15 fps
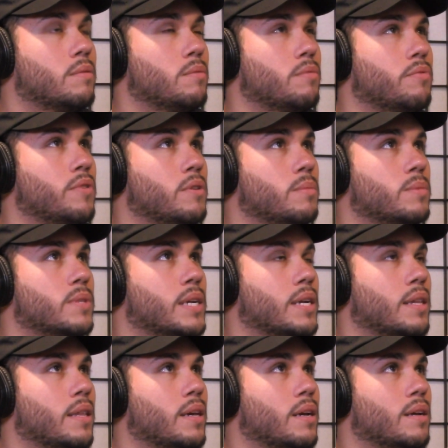films I
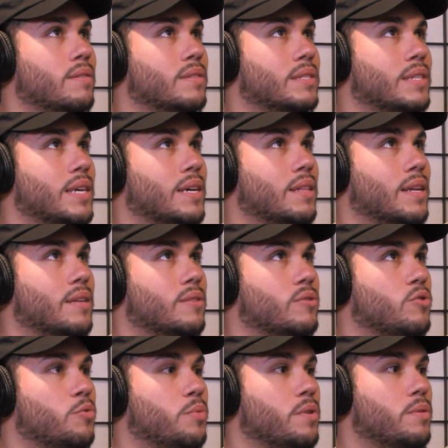could think of is like that
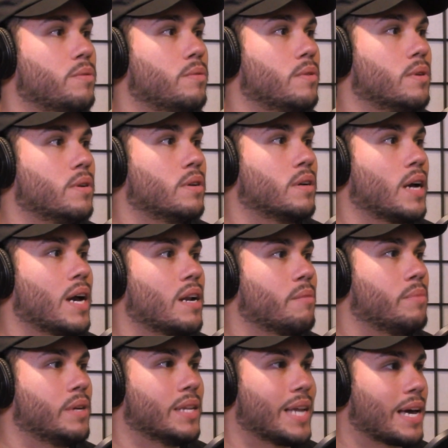stupid How to
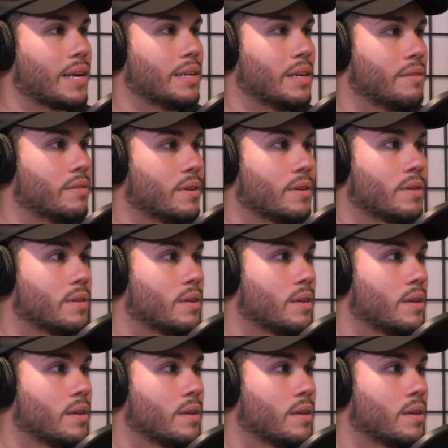Be a Latin Lover